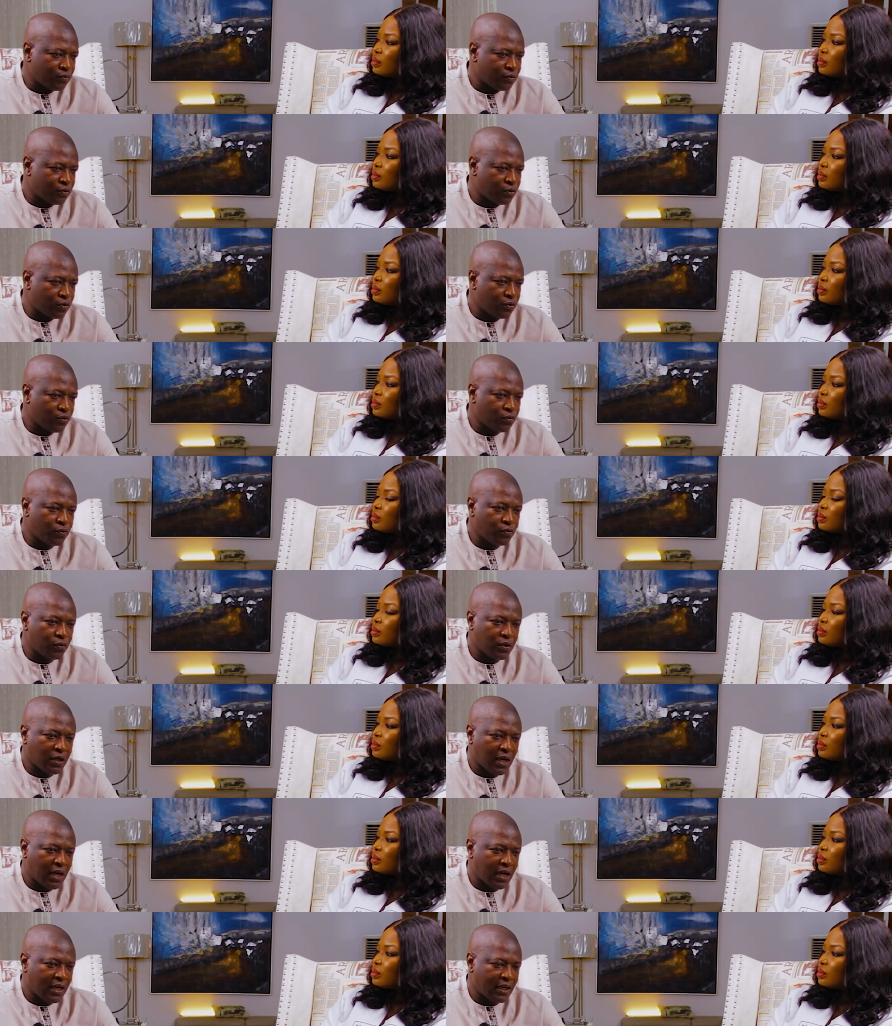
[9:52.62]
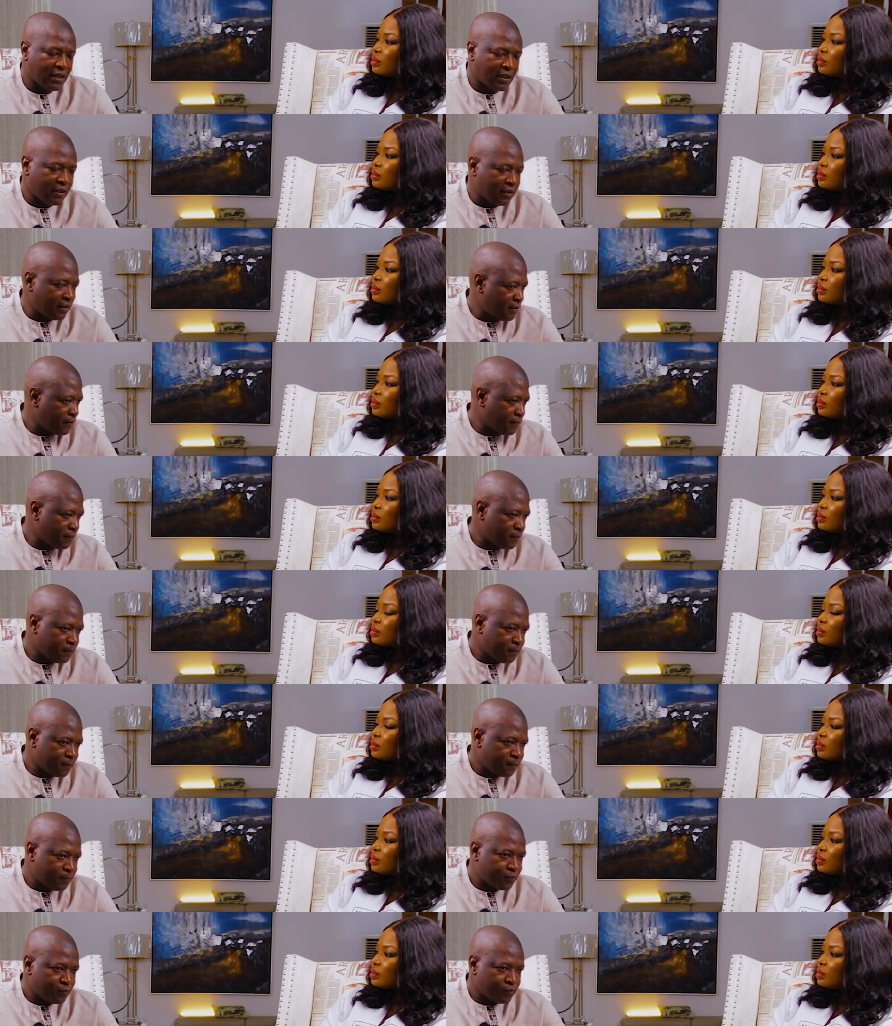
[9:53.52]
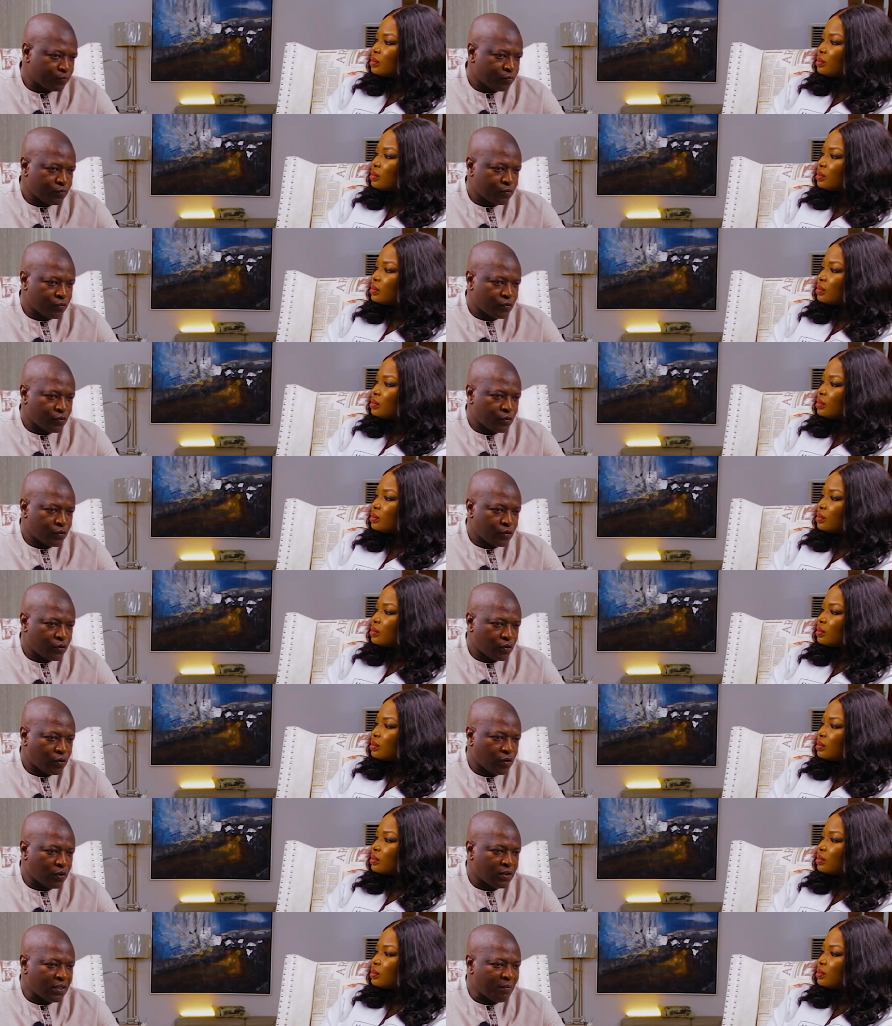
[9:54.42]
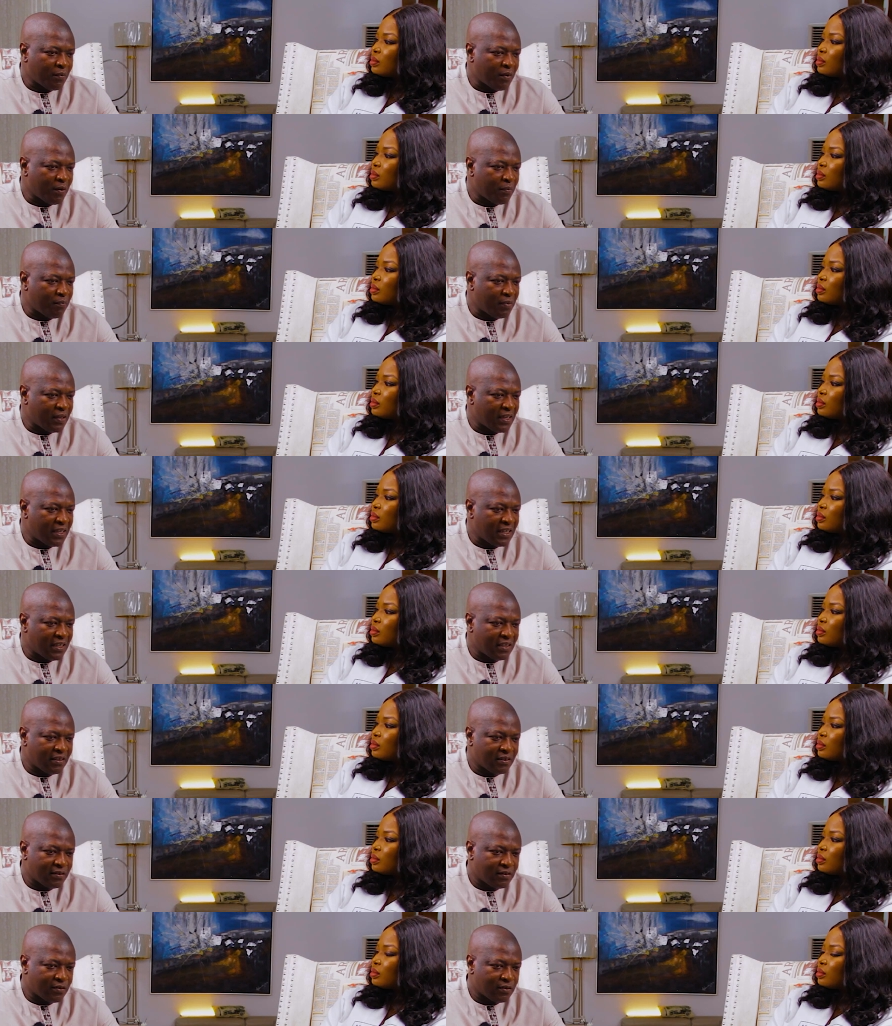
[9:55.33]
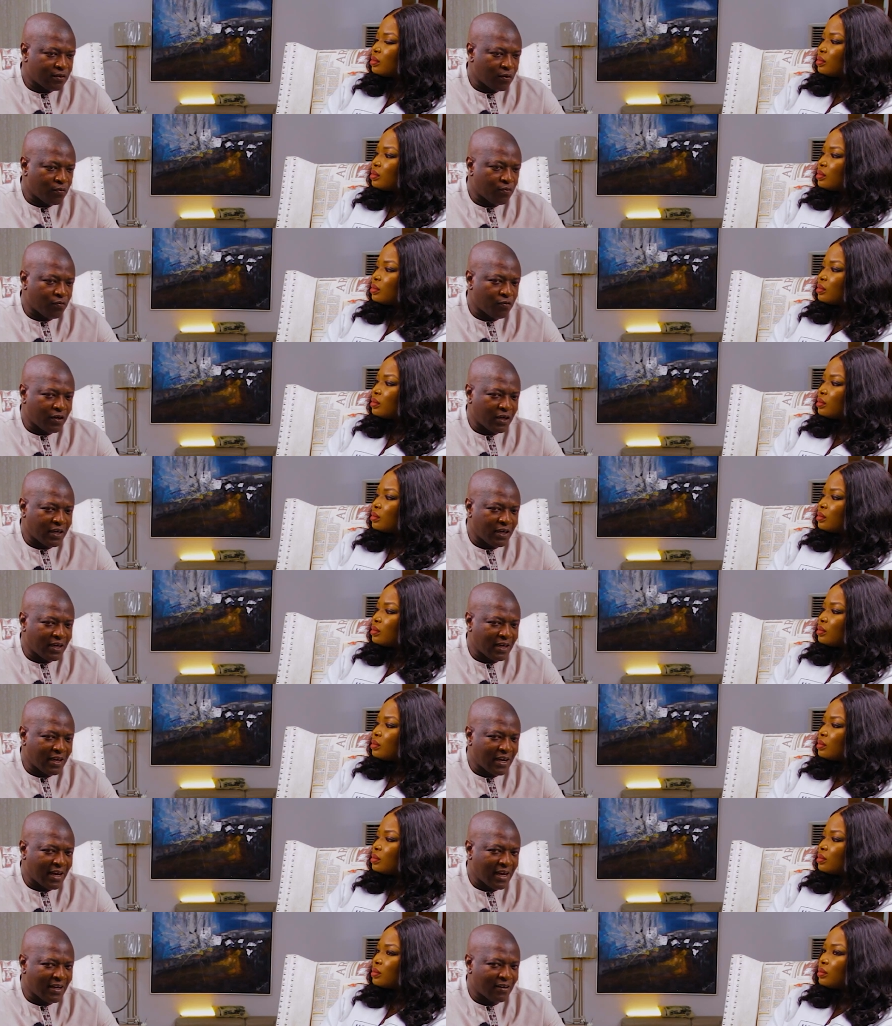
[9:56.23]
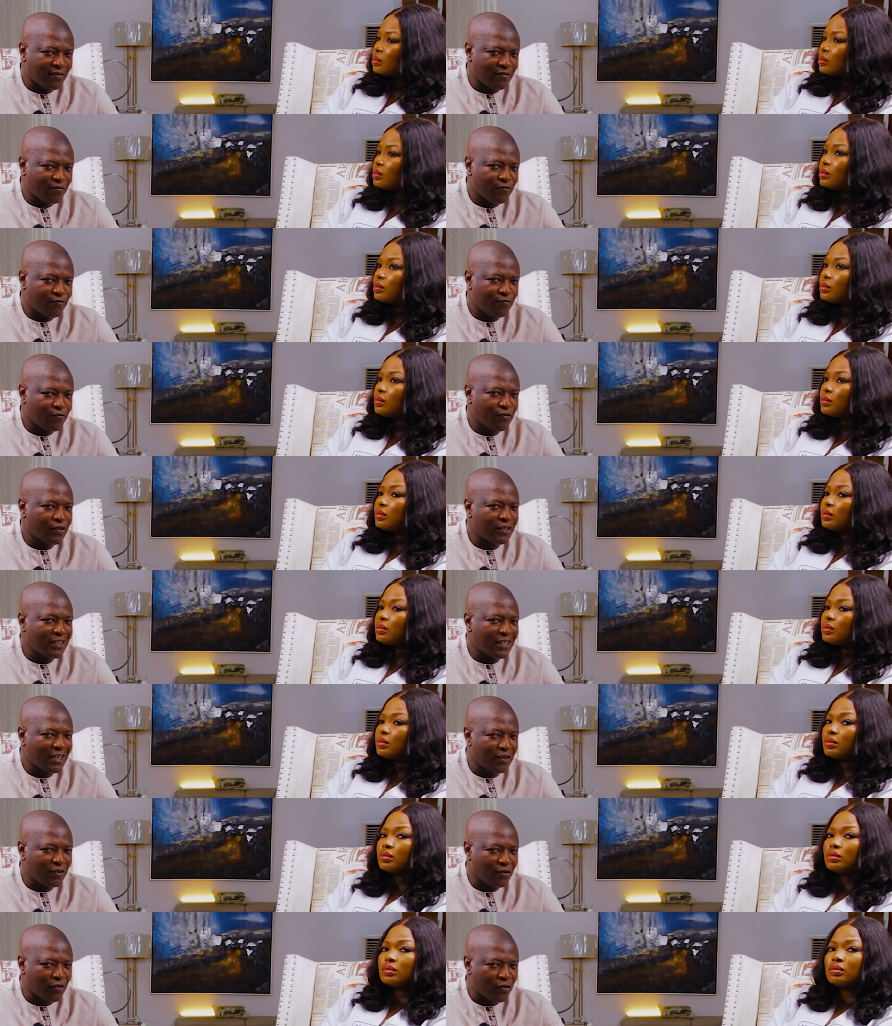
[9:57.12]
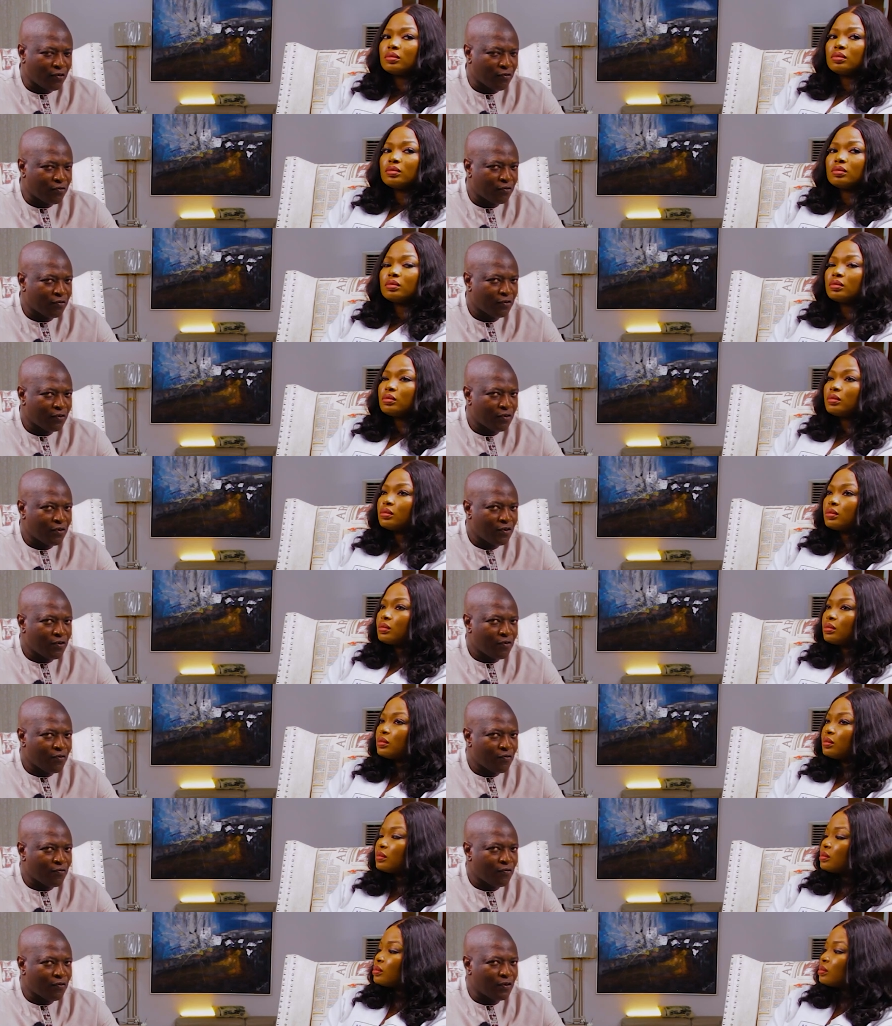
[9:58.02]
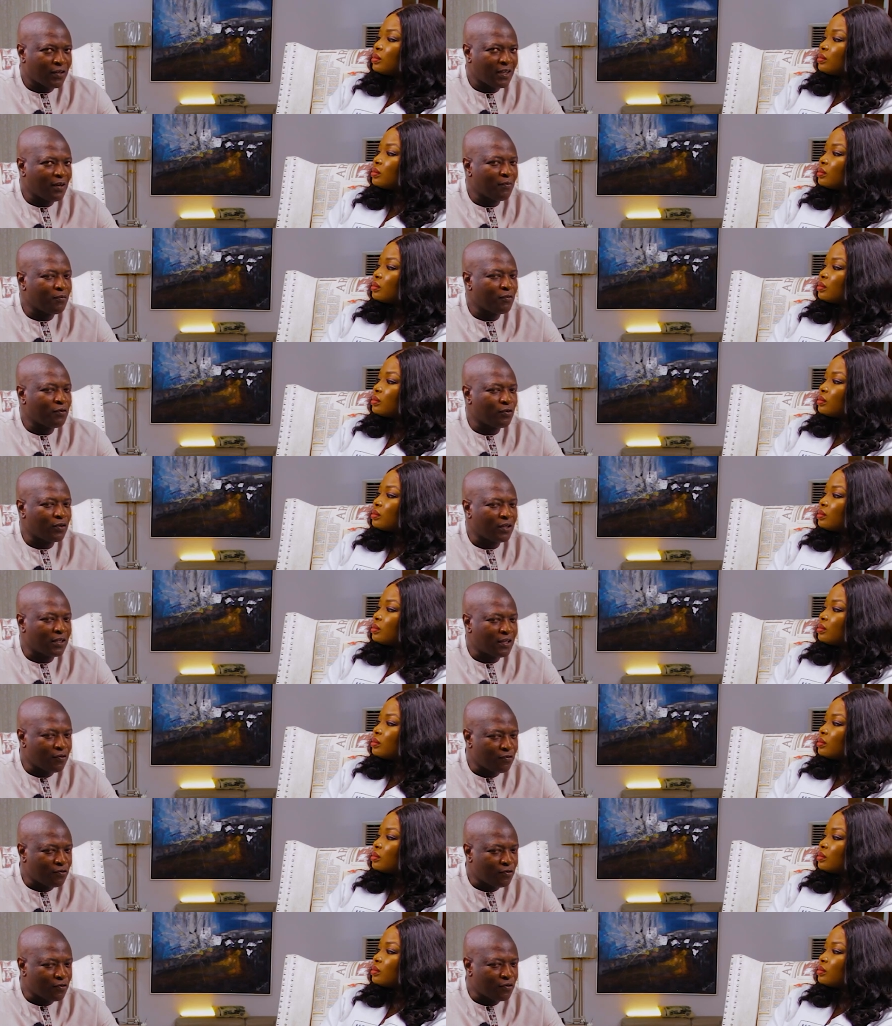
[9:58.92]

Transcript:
Speaker 1: school, I got them a place somewhere, and funny enough, for them to give